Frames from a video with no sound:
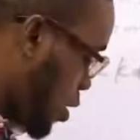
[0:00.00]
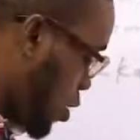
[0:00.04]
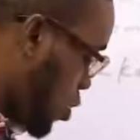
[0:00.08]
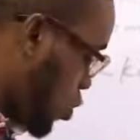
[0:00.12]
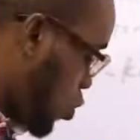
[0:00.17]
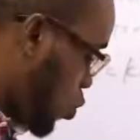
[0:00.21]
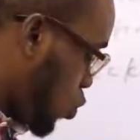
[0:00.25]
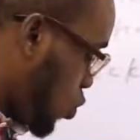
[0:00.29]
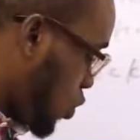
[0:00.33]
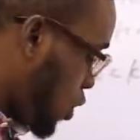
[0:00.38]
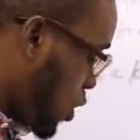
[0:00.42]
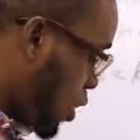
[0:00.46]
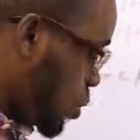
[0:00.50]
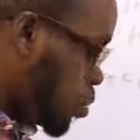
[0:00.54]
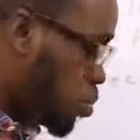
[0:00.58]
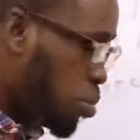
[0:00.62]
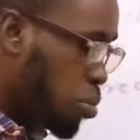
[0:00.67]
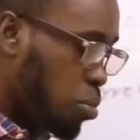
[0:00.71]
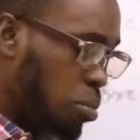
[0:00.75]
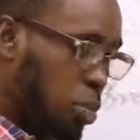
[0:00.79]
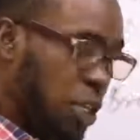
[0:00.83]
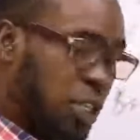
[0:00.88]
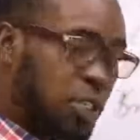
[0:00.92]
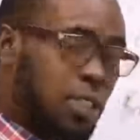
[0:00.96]
You see
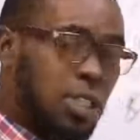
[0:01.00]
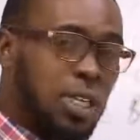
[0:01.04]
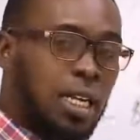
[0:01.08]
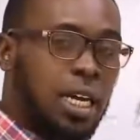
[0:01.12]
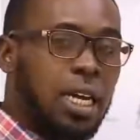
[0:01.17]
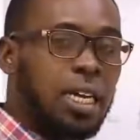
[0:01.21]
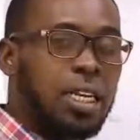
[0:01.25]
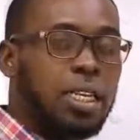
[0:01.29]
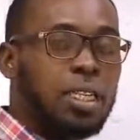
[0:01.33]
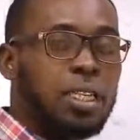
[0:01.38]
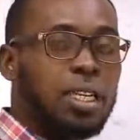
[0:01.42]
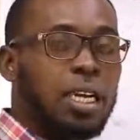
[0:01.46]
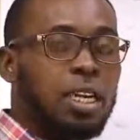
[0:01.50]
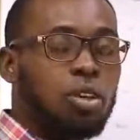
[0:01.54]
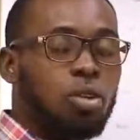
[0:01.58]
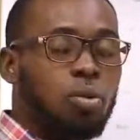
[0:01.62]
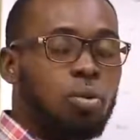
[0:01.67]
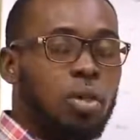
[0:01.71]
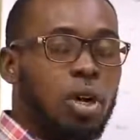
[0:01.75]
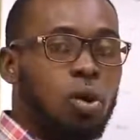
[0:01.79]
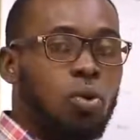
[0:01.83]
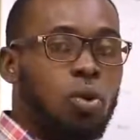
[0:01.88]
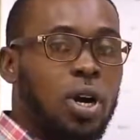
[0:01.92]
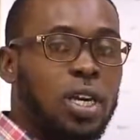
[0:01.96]
basically in their
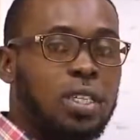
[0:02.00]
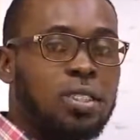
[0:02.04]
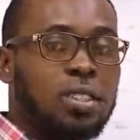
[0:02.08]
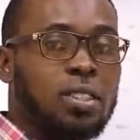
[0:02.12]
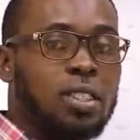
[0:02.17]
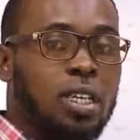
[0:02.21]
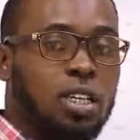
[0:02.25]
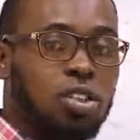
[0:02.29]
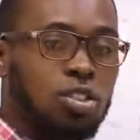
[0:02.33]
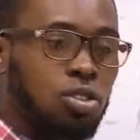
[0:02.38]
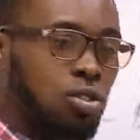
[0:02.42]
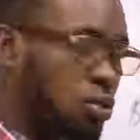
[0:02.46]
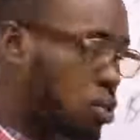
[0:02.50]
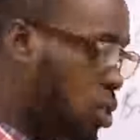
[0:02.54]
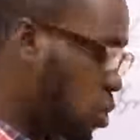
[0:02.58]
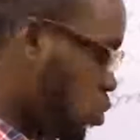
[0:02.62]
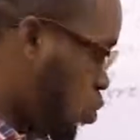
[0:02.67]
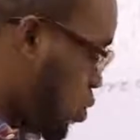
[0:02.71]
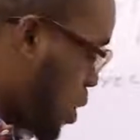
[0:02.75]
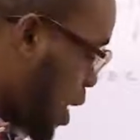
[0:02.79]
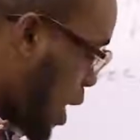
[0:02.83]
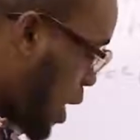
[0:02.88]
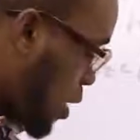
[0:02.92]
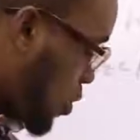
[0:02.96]
number one section, they
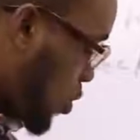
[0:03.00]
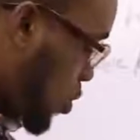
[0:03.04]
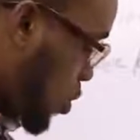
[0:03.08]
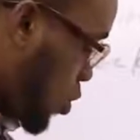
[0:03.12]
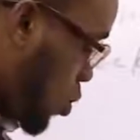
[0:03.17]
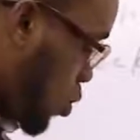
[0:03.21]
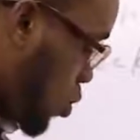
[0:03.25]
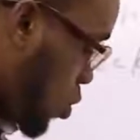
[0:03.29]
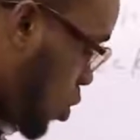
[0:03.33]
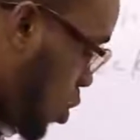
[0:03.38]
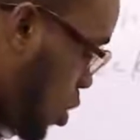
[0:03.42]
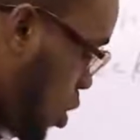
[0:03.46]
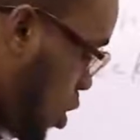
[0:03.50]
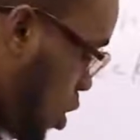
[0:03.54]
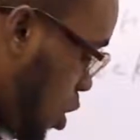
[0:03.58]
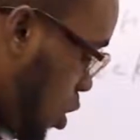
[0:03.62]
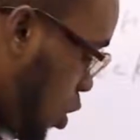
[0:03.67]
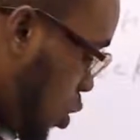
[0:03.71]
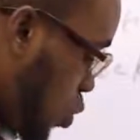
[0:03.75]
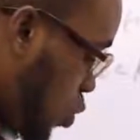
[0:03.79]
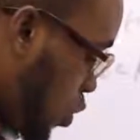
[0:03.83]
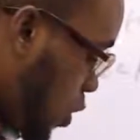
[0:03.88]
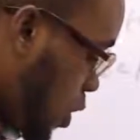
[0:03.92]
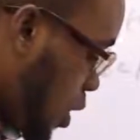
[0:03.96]
will ask you,
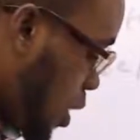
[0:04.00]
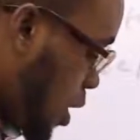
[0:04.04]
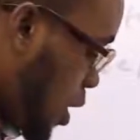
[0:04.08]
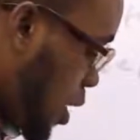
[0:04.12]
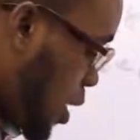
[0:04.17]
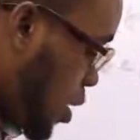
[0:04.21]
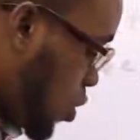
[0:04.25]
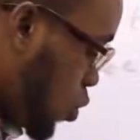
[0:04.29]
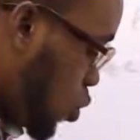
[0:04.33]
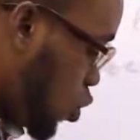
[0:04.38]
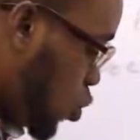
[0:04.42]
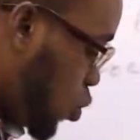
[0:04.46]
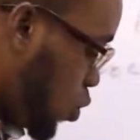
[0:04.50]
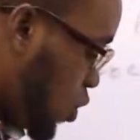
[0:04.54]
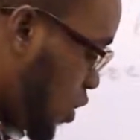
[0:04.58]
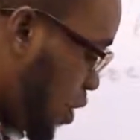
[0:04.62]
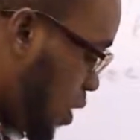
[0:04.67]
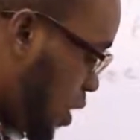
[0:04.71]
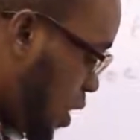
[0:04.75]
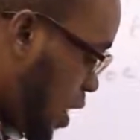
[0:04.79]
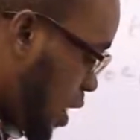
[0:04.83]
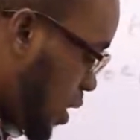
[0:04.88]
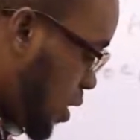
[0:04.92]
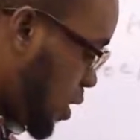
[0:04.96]
they will say you should
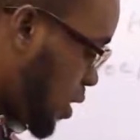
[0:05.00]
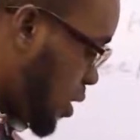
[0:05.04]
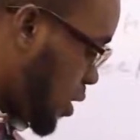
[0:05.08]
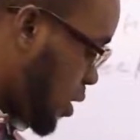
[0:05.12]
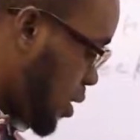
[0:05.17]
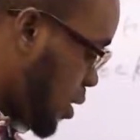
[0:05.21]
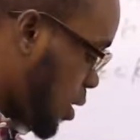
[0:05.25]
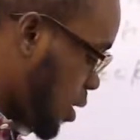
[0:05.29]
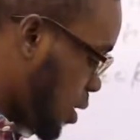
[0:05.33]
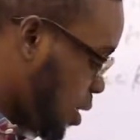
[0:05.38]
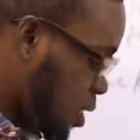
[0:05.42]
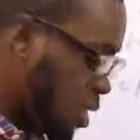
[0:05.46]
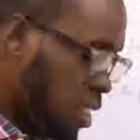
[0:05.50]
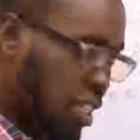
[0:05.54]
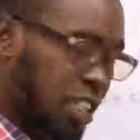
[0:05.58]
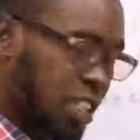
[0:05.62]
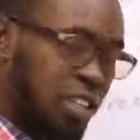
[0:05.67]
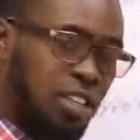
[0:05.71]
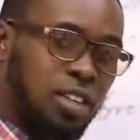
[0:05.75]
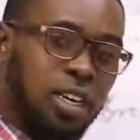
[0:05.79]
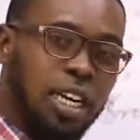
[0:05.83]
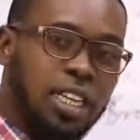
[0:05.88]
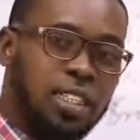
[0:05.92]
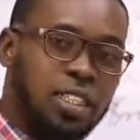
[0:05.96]
state the
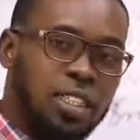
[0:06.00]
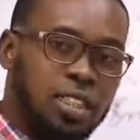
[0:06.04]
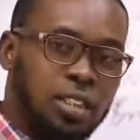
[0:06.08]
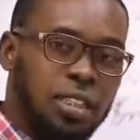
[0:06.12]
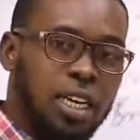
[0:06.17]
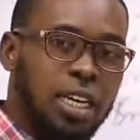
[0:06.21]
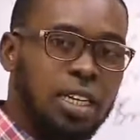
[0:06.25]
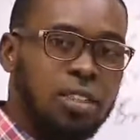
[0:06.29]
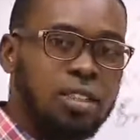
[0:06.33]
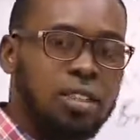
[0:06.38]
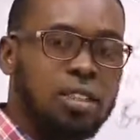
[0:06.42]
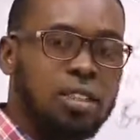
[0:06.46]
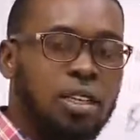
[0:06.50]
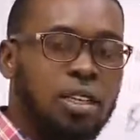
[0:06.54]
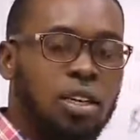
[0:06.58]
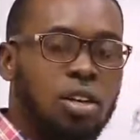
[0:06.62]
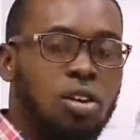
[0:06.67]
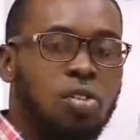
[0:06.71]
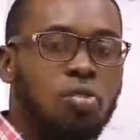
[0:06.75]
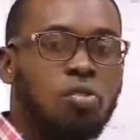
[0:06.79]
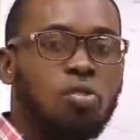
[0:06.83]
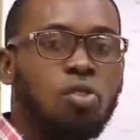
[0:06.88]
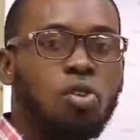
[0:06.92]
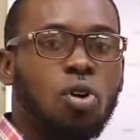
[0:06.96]
criteria
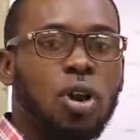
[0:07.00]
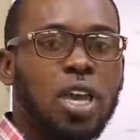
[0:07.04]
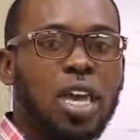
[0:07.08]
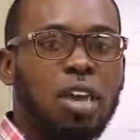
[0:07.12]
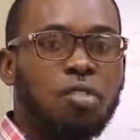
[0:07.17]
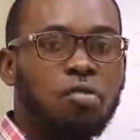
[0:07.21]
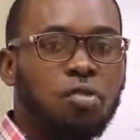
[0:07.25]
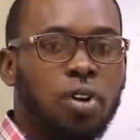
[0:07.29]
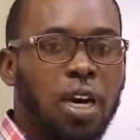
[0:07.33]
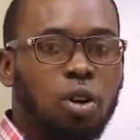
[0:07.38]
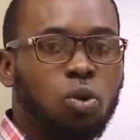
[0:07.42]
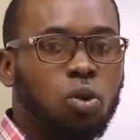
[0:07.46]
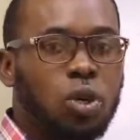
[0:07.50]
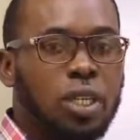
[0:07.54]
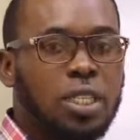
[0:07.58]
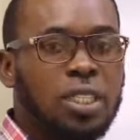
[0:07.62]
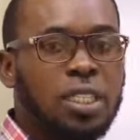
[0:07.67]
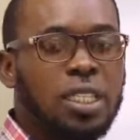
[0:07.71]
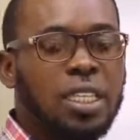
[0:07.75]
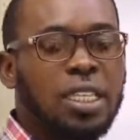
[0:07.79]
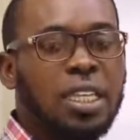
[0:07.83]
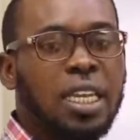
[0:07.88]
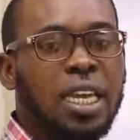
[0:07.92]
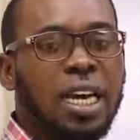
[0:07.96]
for
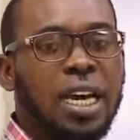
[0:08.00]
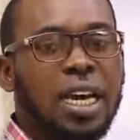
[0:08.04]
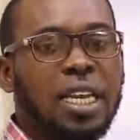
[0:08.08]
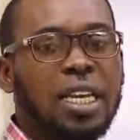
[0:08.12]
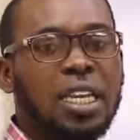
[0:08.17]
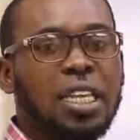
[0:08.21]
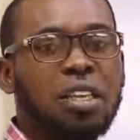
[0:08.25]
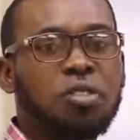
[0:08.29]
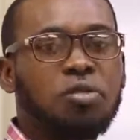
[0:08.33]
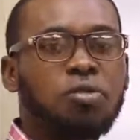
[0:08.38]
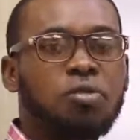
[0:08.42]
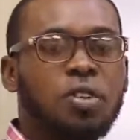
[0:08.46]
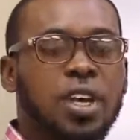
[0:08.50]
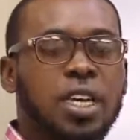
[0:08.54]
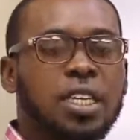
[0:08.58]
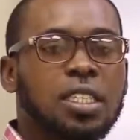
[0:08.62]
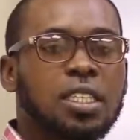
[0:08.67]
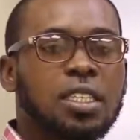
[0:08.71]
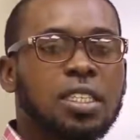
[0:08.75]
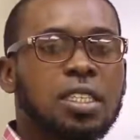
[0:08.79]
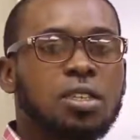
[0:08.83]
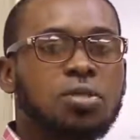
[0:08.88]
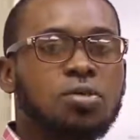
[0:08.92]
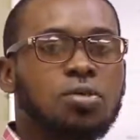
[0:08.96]
evaluating an
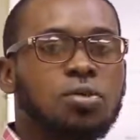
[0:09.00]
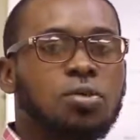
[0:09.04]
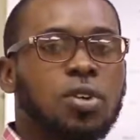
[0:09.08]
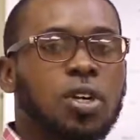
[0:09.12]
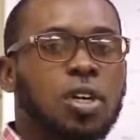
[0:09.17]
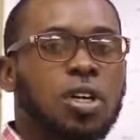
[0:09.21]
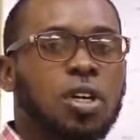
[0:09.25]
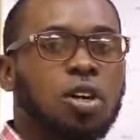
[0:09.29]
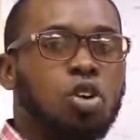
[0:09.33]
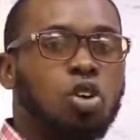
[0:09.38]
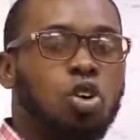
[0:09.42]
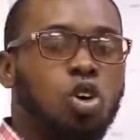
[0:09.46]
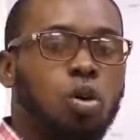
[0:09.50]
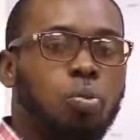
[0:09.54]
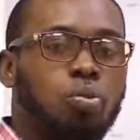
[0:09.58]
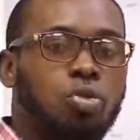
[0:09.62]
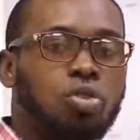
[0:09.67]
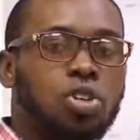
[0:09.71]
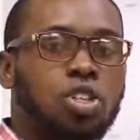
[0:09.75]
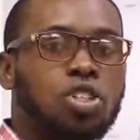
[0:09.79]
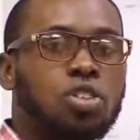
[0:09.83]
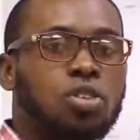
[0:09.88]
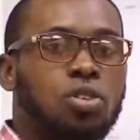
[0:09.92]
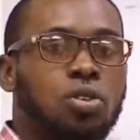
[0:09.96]
effective
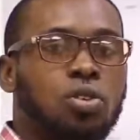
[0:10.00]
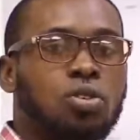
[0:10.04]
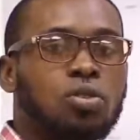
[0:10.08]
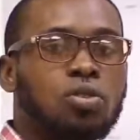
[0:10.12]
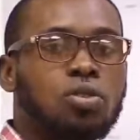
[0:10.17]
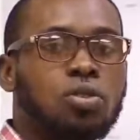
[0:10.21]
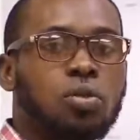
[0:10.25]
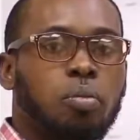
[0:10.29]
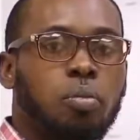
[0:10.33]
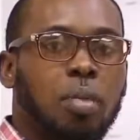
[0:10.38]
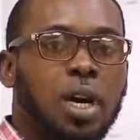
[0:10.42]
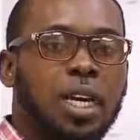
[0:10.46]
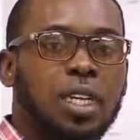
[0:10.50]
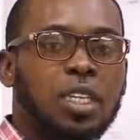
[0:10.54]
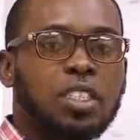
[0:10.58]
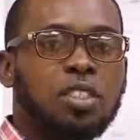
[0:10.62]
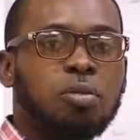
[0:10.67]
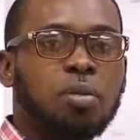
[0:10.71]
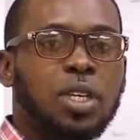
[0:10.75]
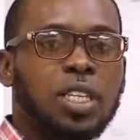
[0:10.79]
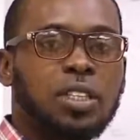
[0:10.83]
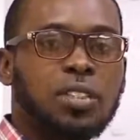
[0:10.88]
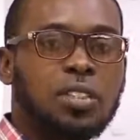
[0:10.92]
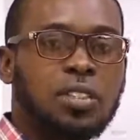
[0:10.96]
operations
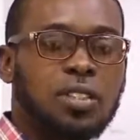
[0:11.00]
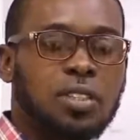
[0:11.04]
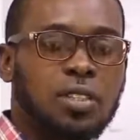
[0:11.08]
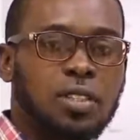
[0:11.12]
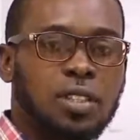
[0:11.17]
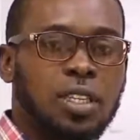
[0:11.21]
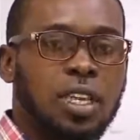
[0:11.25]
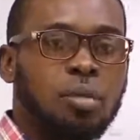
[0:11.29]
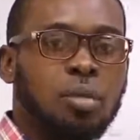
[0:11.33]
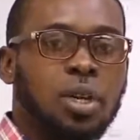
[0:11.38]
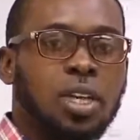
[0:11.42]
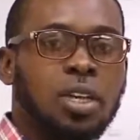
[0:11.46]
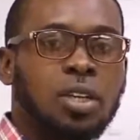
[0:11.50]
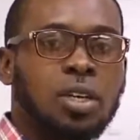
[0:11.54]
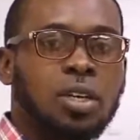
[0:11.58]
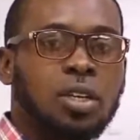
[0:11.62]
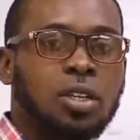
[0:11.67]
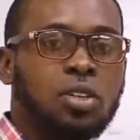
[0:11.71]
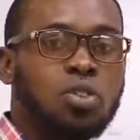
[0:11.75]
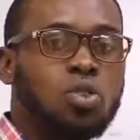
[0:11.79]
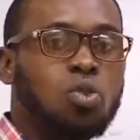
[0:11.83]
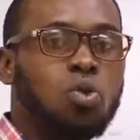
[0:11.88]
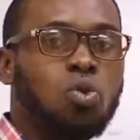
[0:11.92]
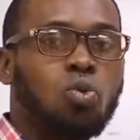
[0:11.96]
management system.
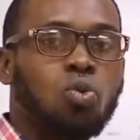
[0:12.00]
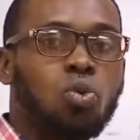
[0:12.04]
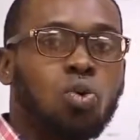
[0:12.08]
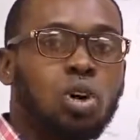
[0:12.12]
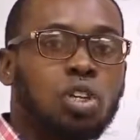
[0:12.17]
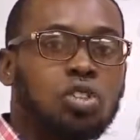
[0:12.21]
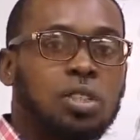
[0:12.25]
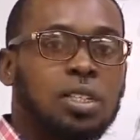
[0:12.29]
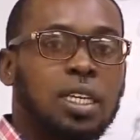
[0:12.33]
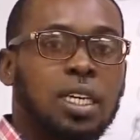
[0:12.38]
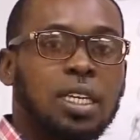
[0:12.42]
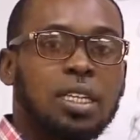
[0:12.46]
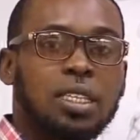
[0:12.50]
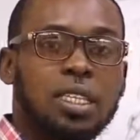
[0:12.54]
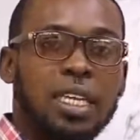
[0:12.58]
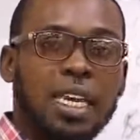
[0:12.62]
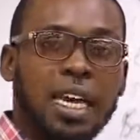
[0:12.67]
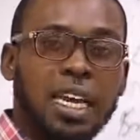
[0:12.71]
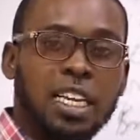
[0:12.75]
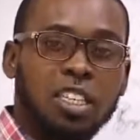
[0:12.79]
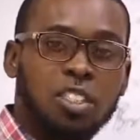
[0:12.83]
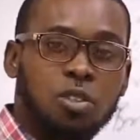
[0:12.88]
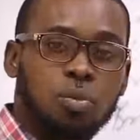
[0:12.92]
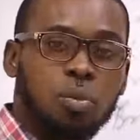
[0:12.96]
So what they are
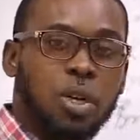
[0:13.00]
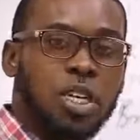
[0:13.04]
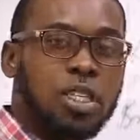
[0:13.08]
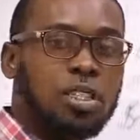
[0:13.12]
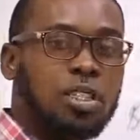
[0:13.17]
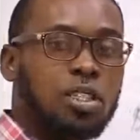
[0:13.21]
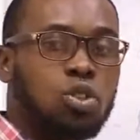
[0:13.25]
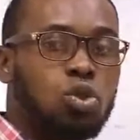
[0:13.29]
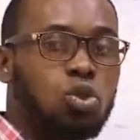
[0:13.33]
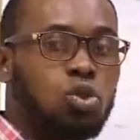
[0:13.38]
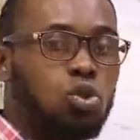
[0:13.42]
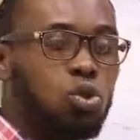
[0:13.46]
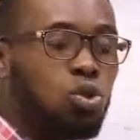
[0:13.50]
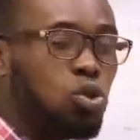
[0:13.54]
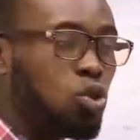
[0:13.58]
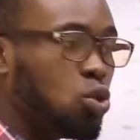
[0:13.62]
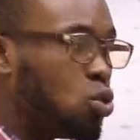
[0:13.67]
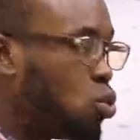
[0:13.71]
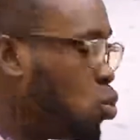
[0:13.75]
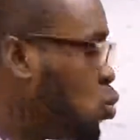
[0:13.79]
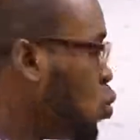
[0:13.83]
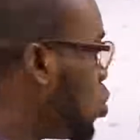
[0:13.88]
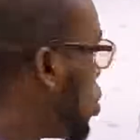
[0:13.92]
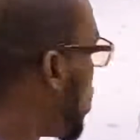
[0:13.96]
expecting you to do